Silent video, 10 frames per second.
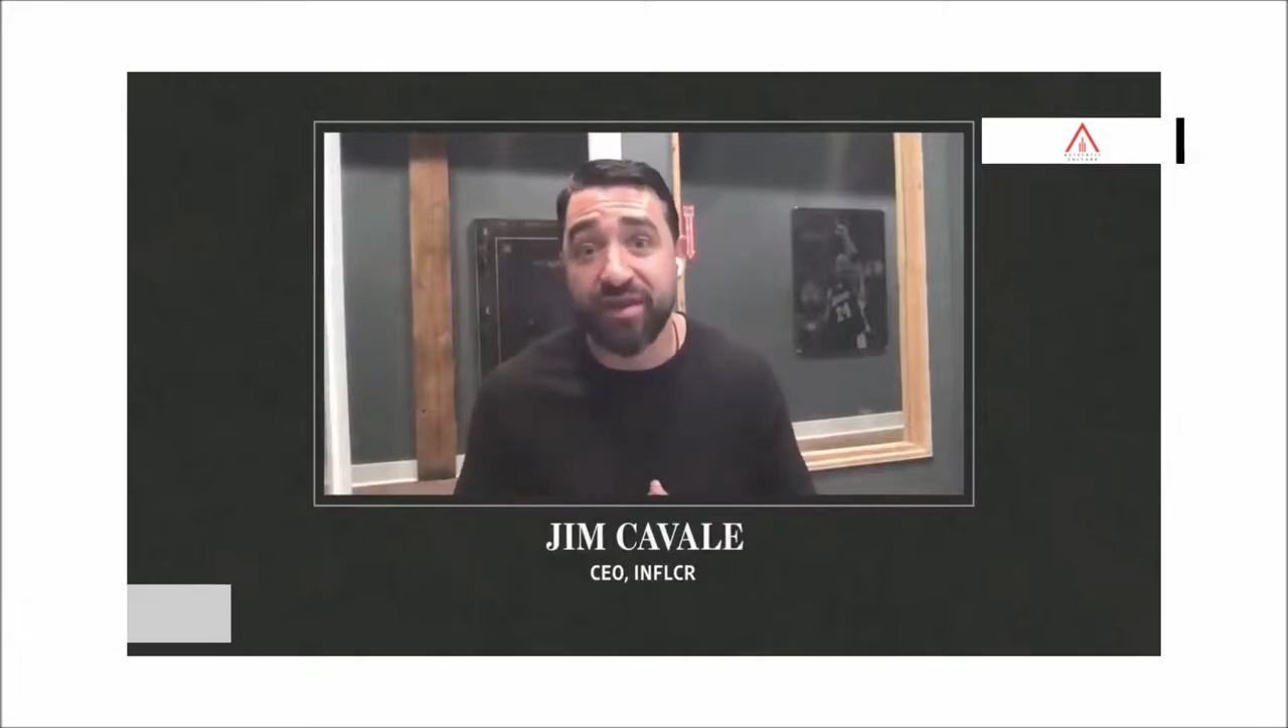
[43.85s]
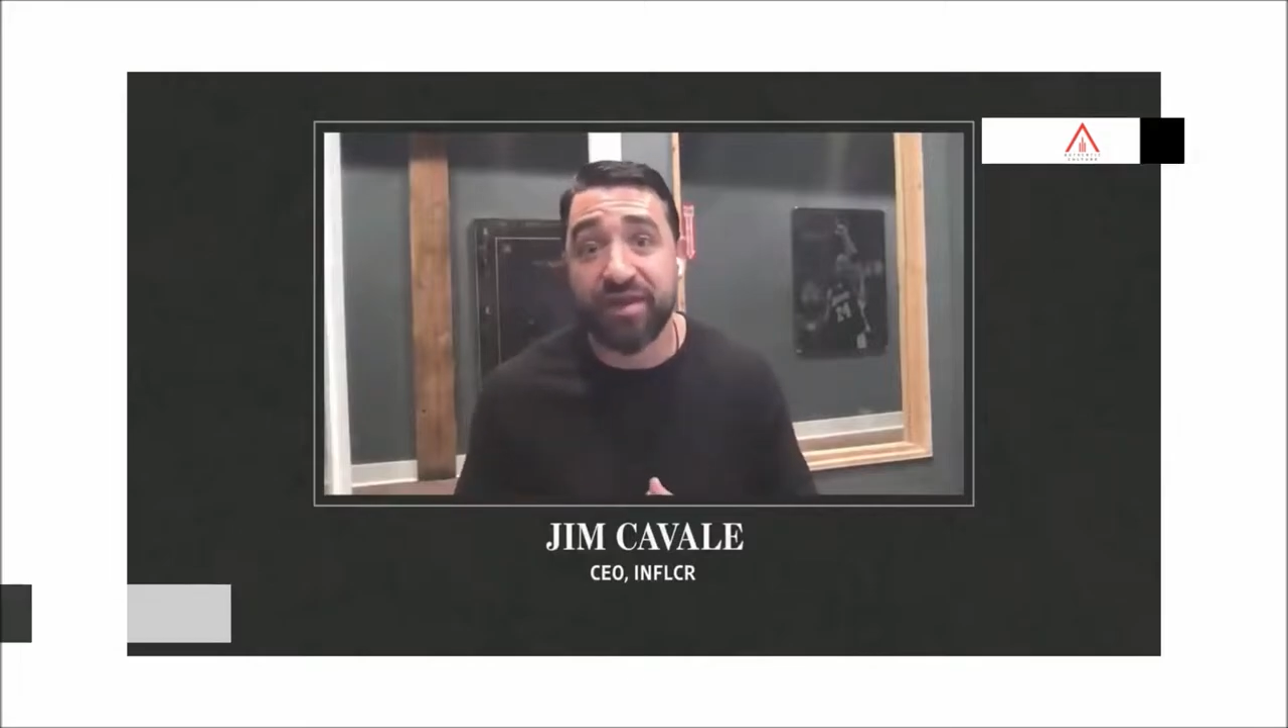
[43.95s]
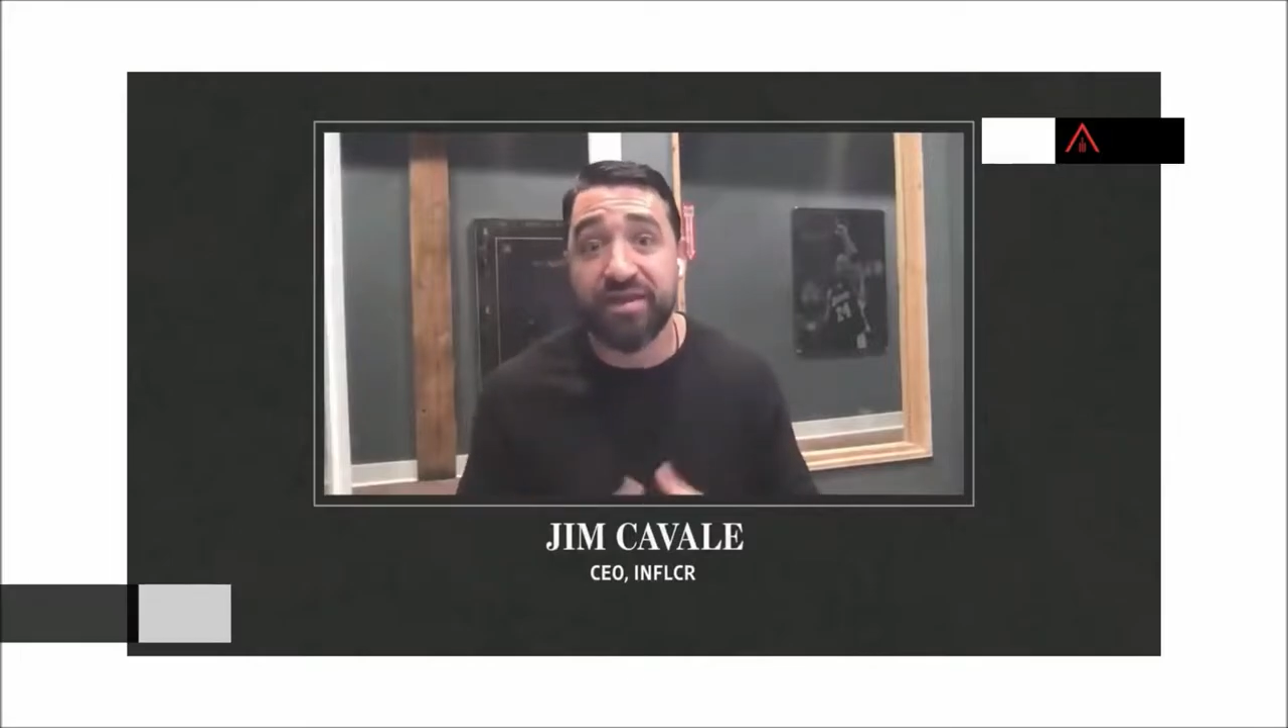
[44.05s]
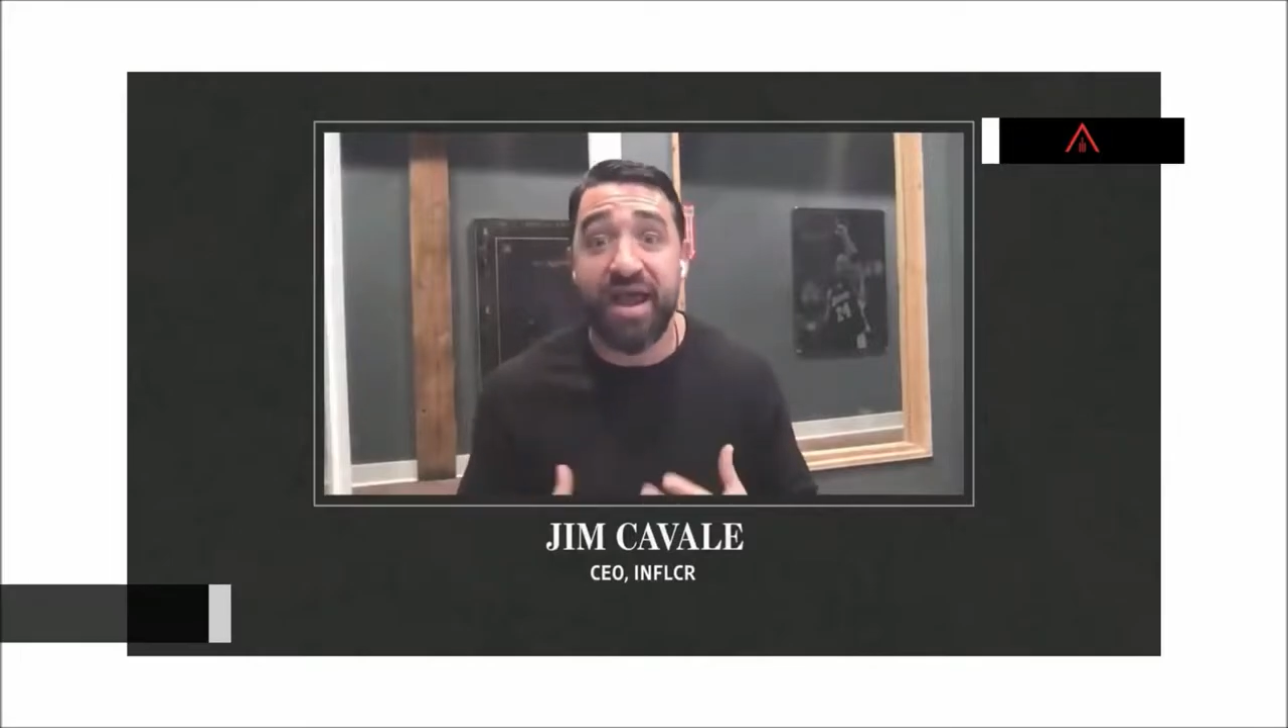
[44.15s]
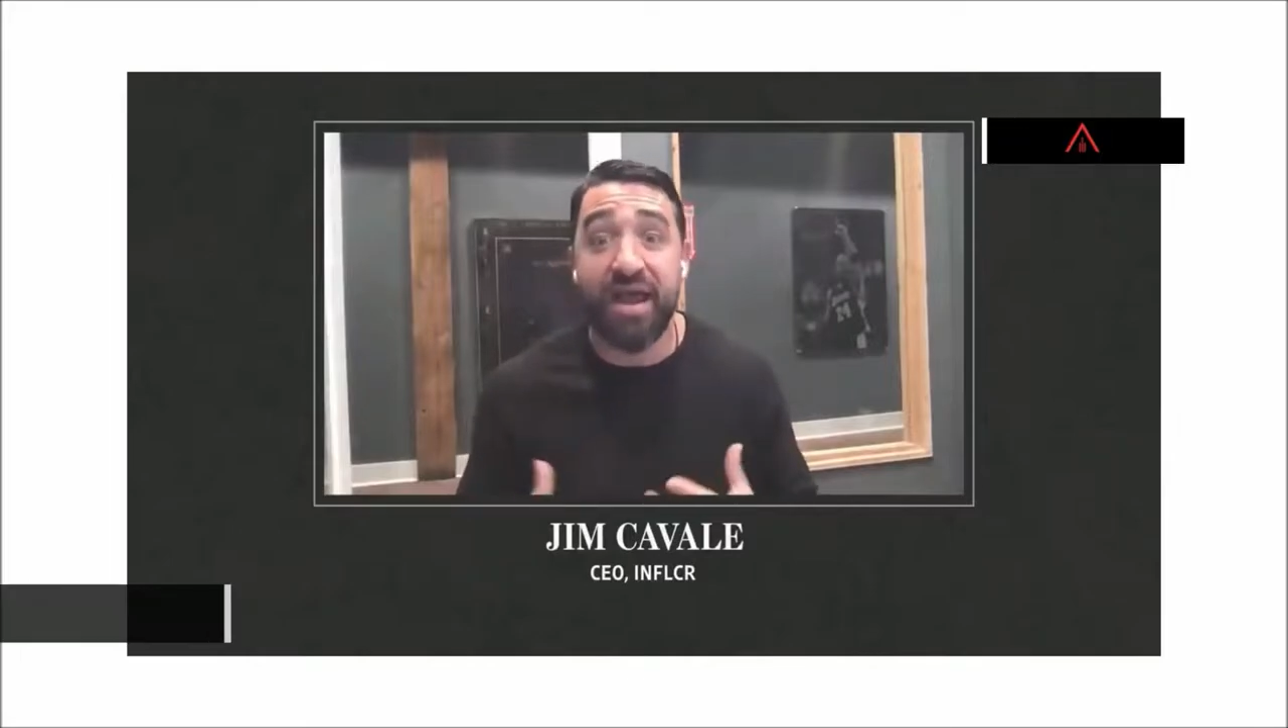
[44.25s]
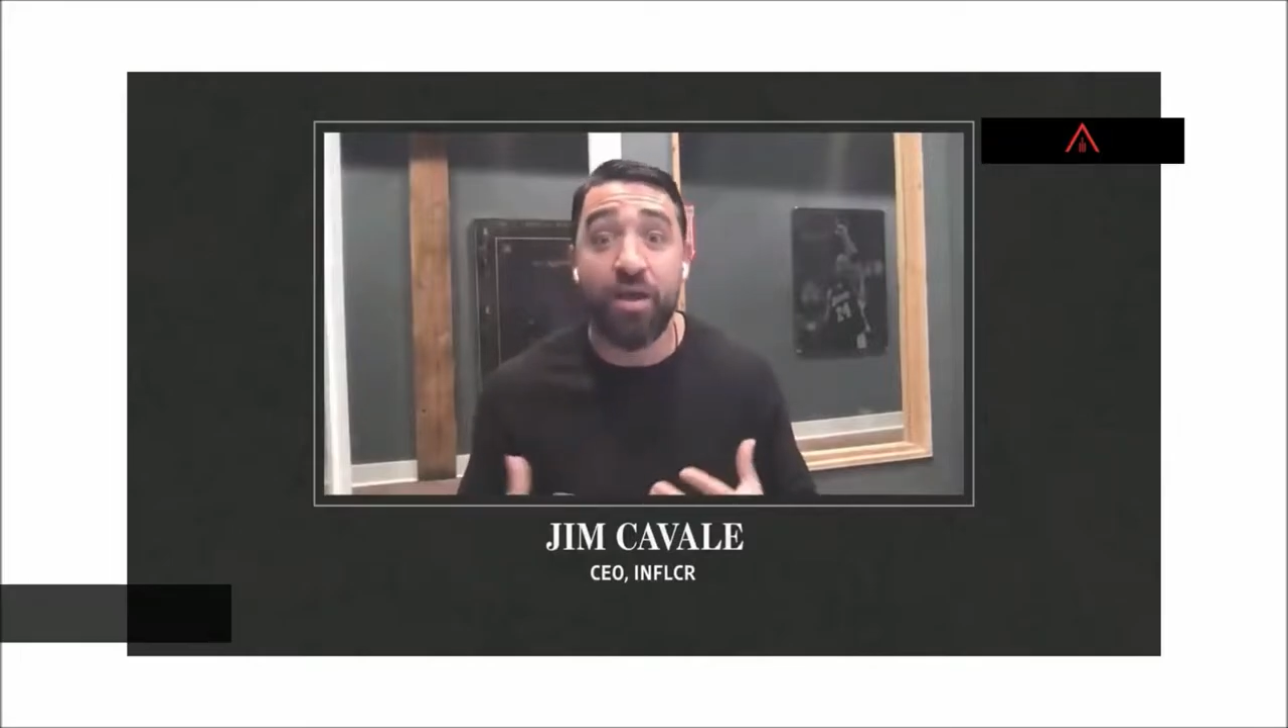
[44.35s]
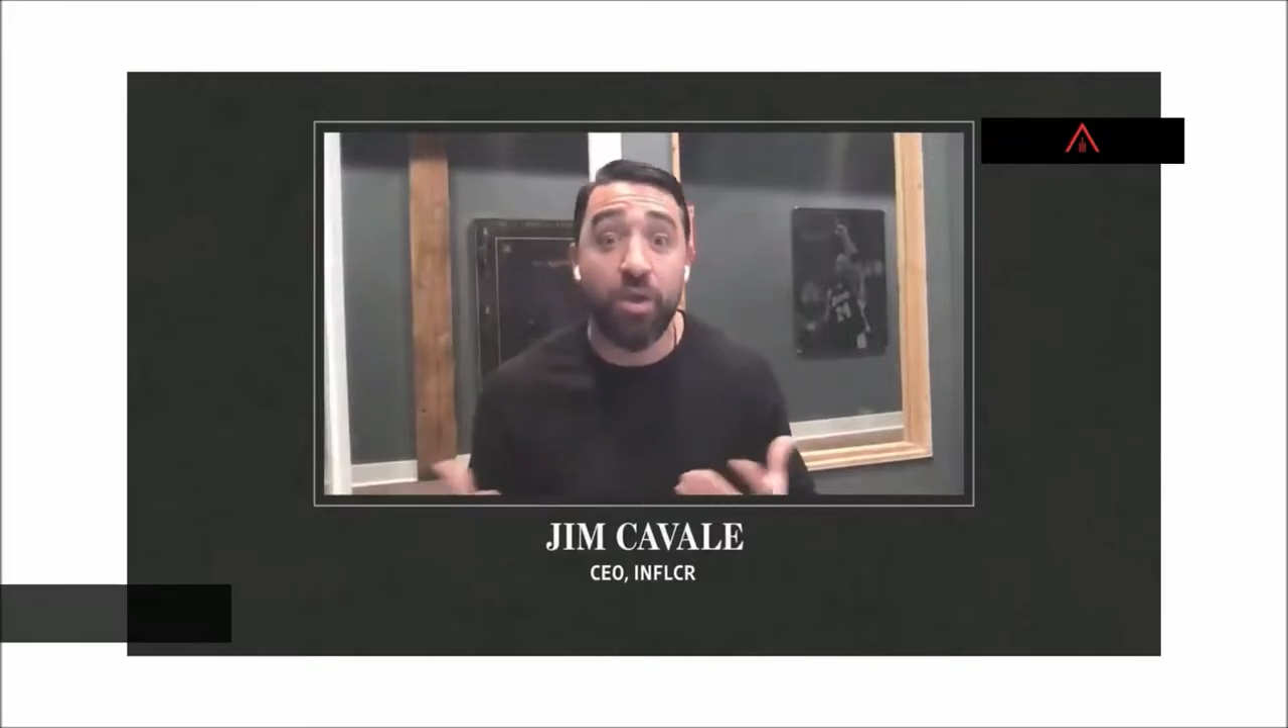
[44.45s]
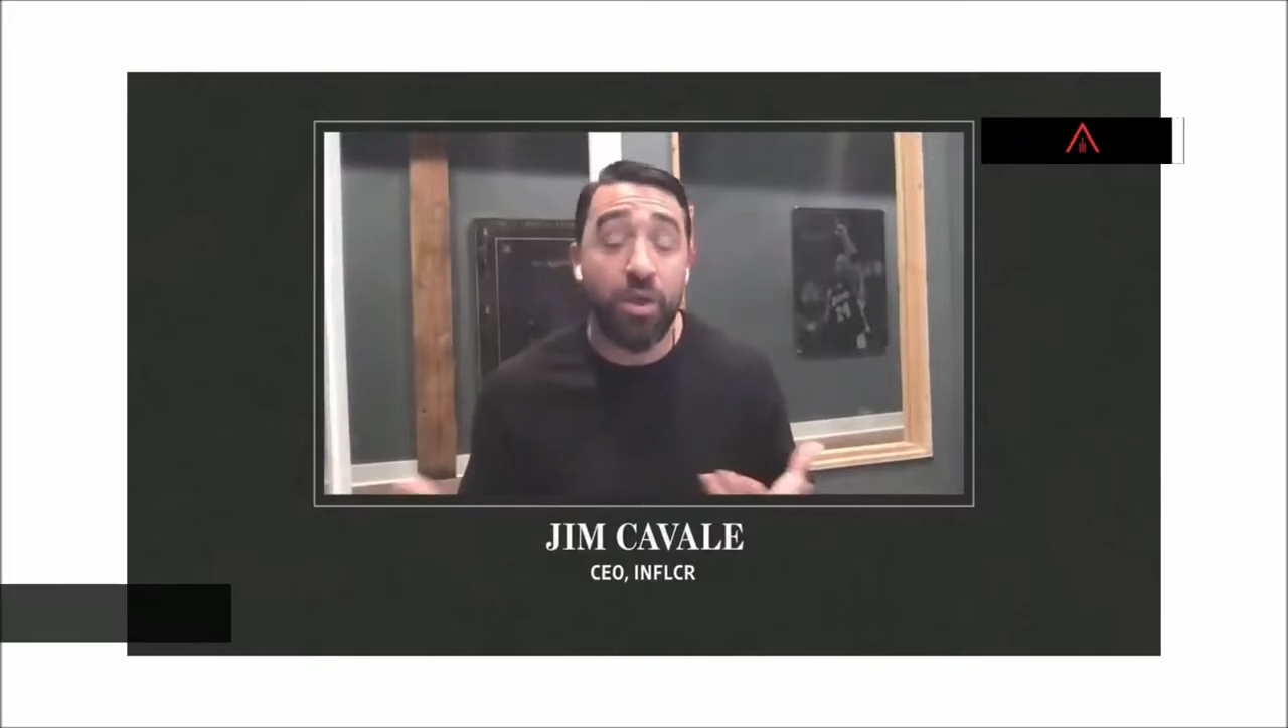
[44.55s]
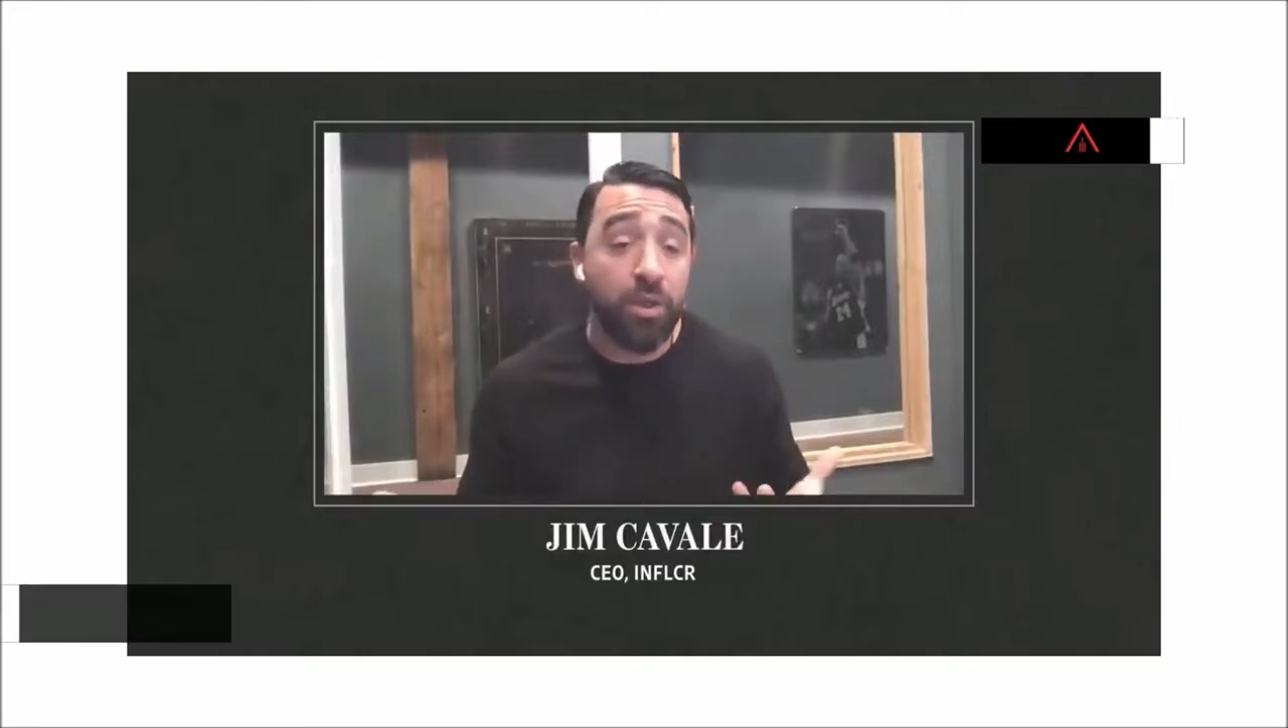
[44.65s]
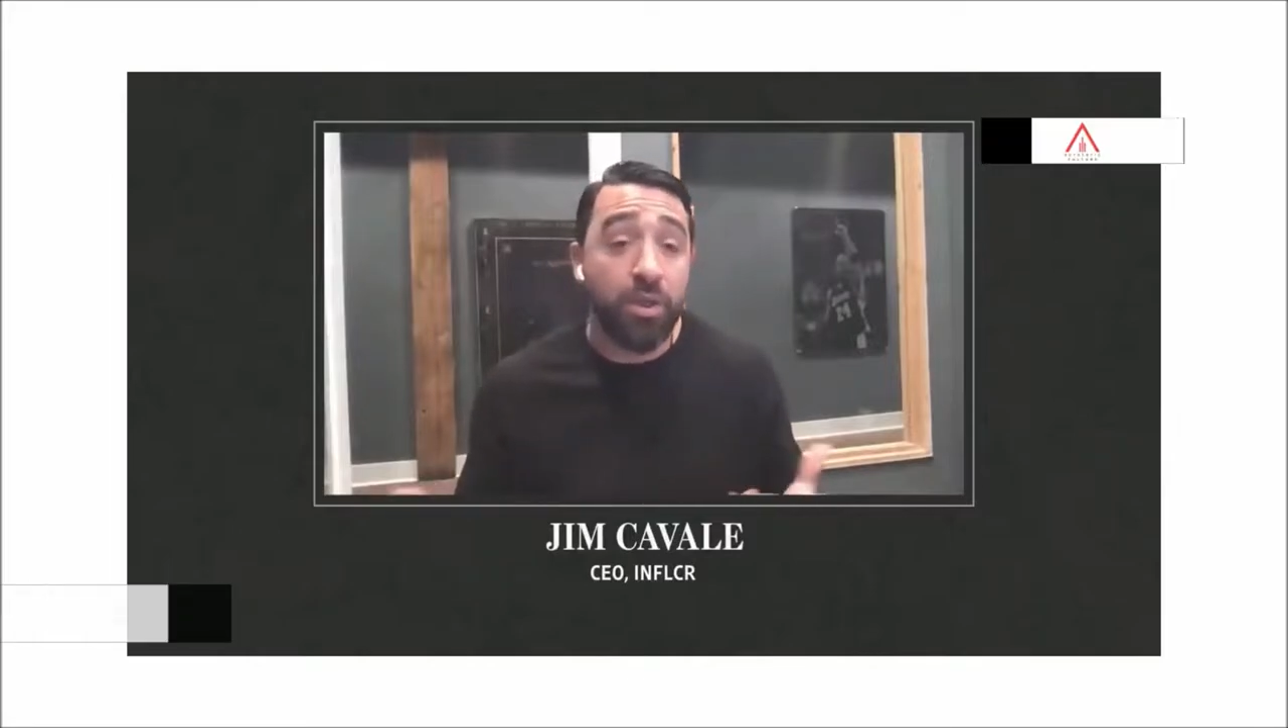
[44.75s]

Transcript: that can now